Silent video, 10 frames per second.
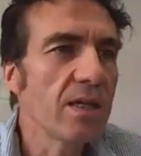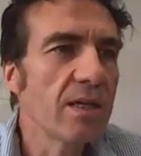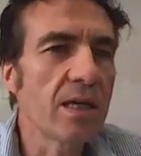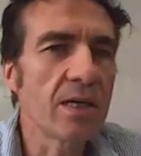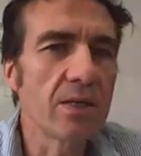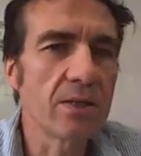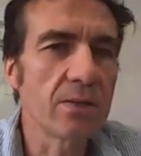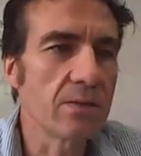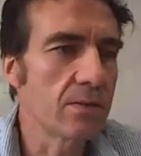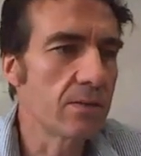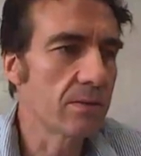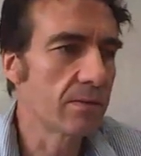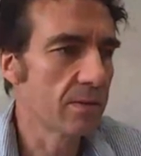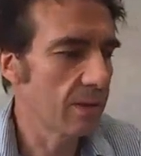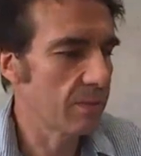Now,
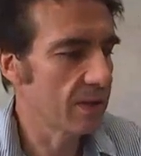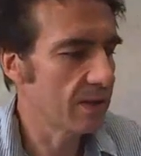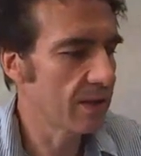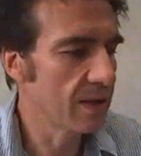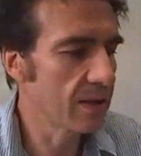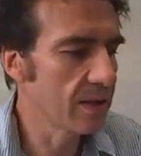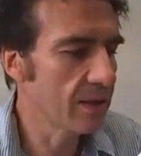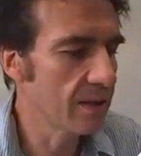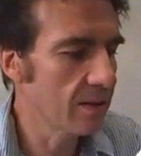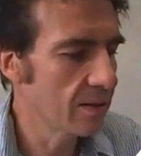let me see.